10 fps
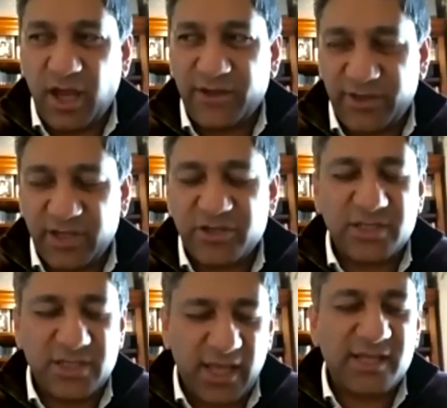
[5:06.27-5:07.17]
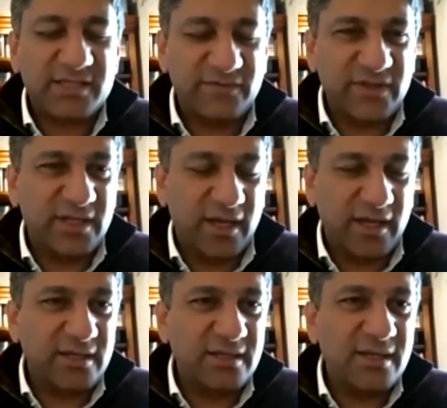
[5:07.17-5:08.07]
I think she's the last of the
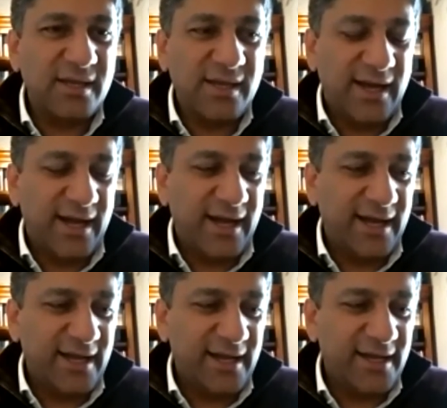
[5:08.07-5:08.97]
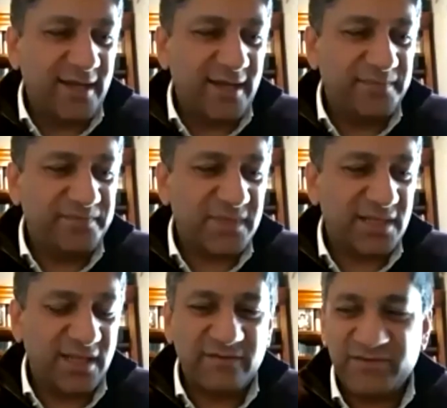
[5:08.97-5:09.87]
nine to
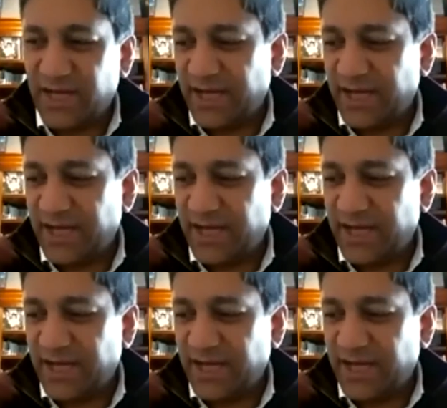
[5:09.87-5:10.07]
live.